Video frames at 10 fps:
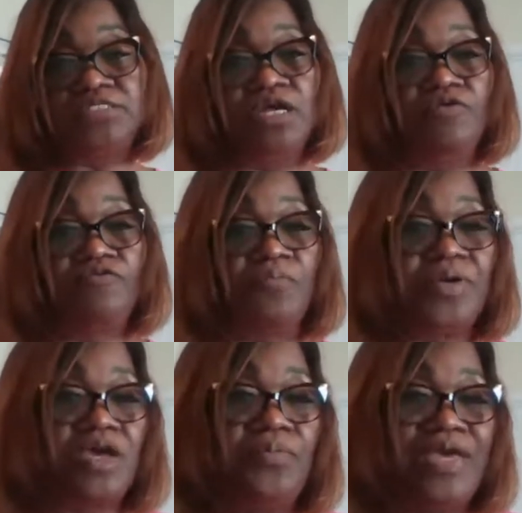There's nothing
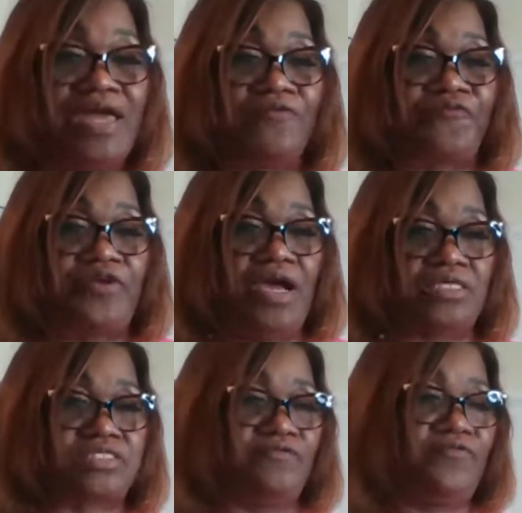wrong, because we gotta free
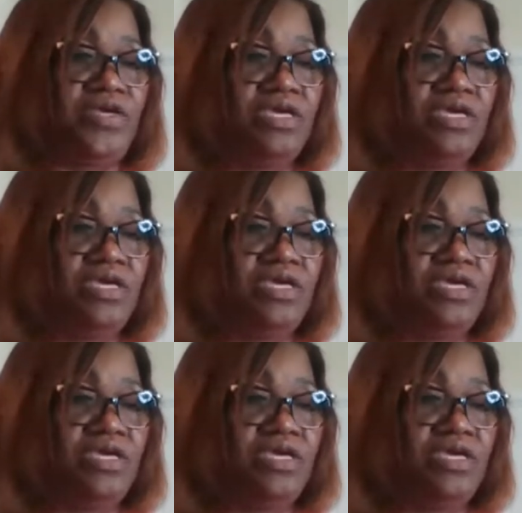ourselves.